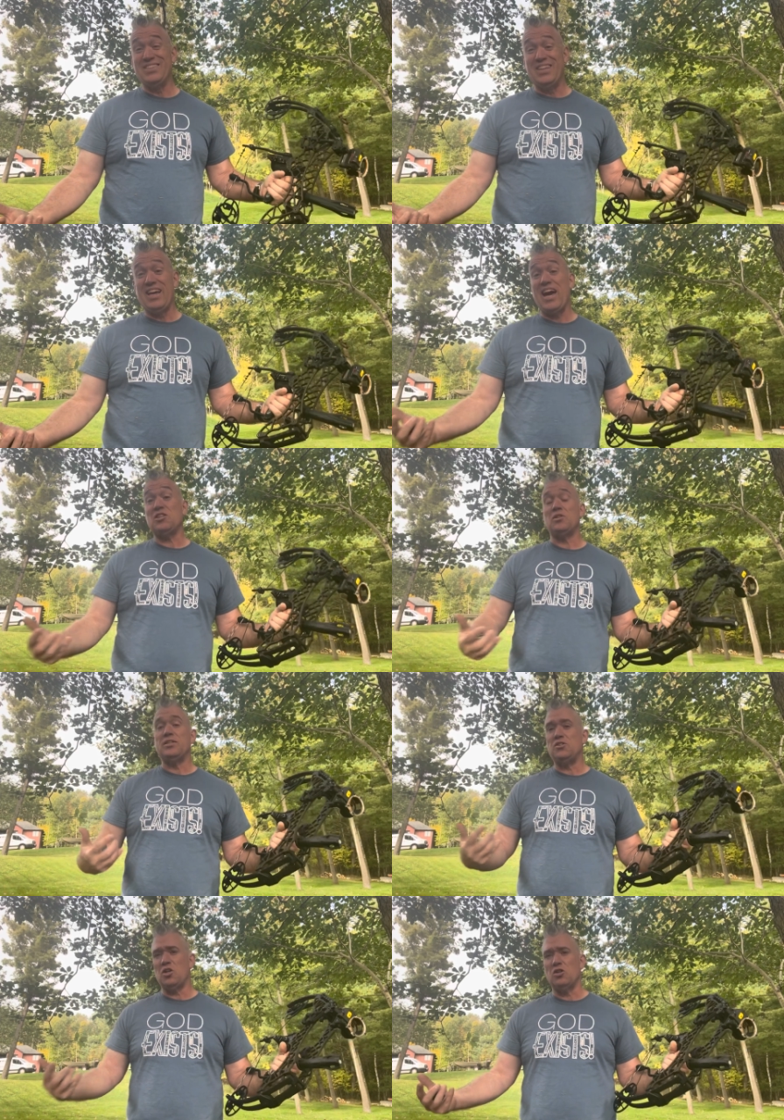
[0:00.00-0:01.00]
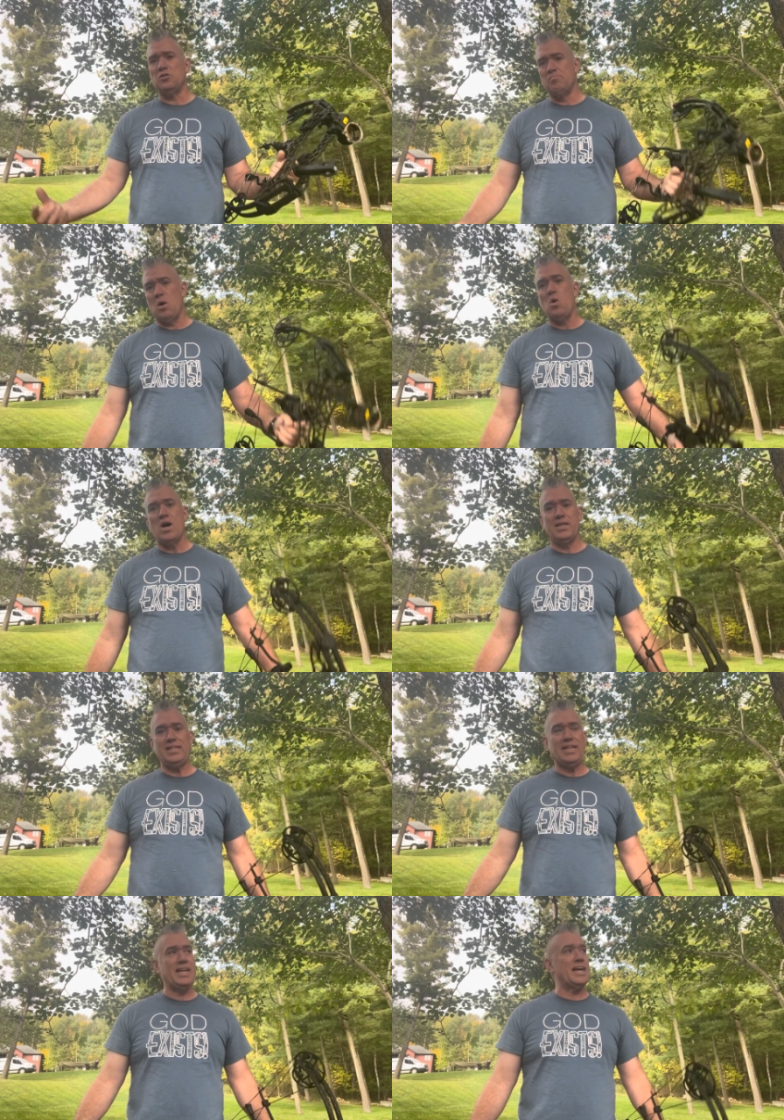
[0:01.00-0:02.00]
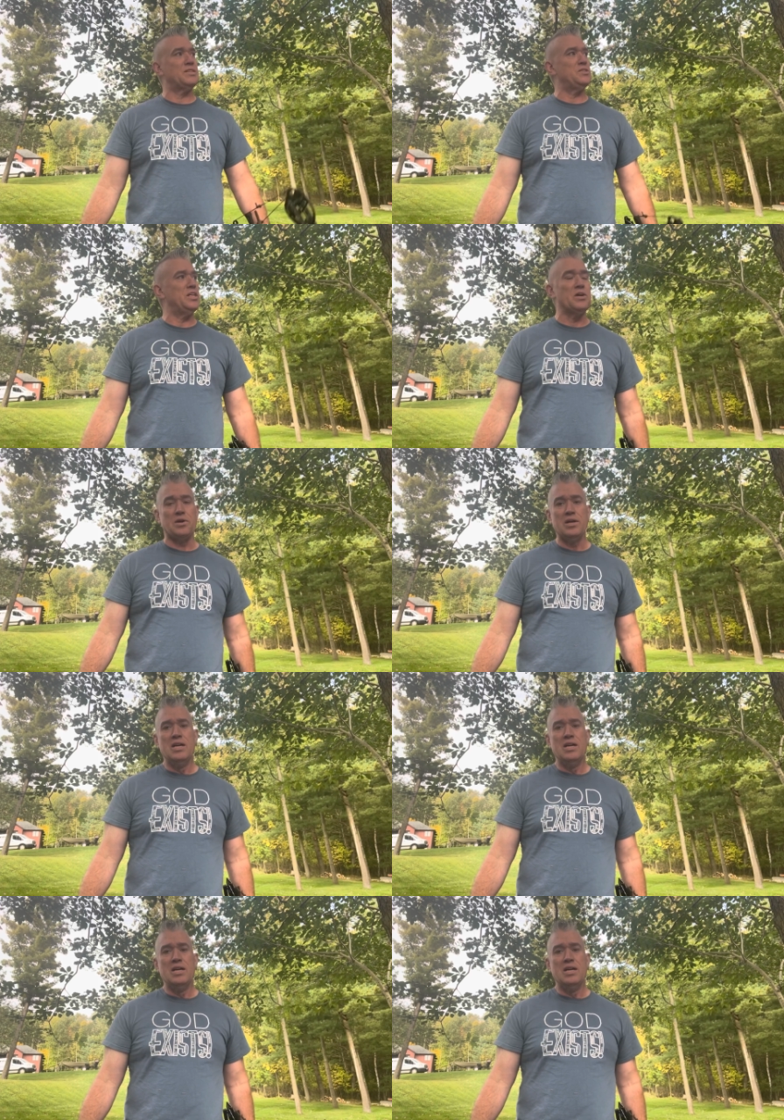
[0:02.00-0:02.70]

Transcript: He actually starts bow hunting next year.